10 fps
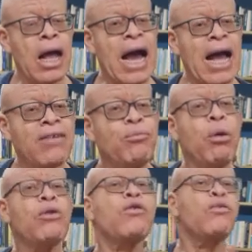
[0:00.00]
has
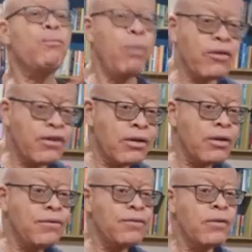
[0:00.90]
both
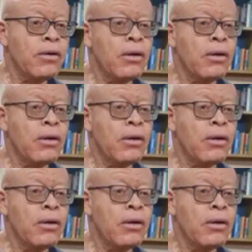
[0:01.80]
positive